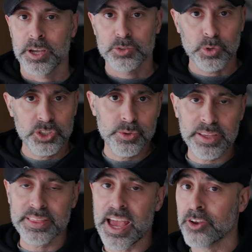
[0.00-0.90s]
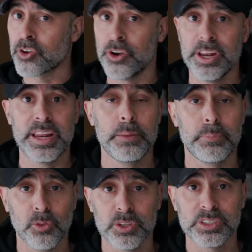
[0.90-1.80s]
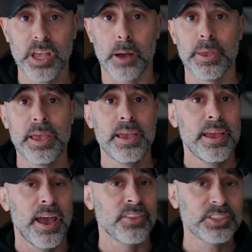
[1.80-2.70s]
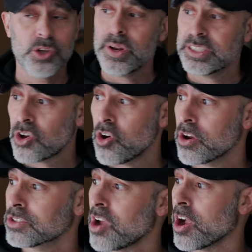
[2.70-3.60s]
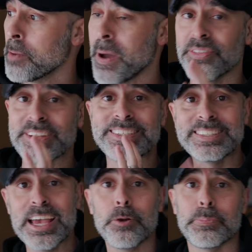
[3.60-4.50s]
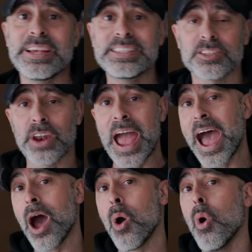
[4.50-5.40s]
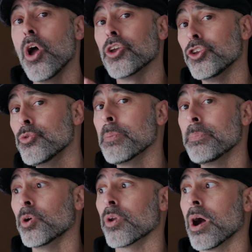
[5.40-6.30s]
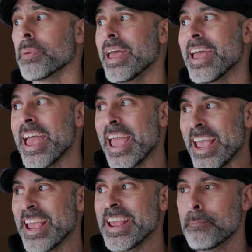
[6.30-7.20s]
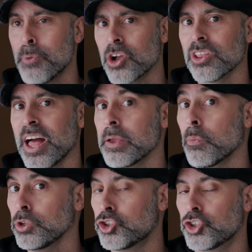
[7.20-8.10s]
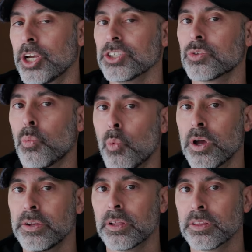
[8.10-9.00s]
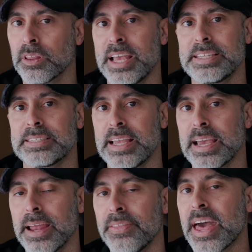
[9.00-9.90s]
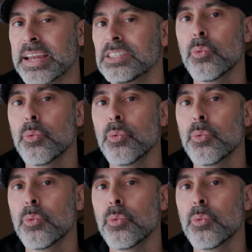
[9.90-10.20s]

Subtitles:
Because once you get that, you're going to need to build this up. And let's go ahead and talk about the centerpiece on how you can build up a book light with just one light stand, and that is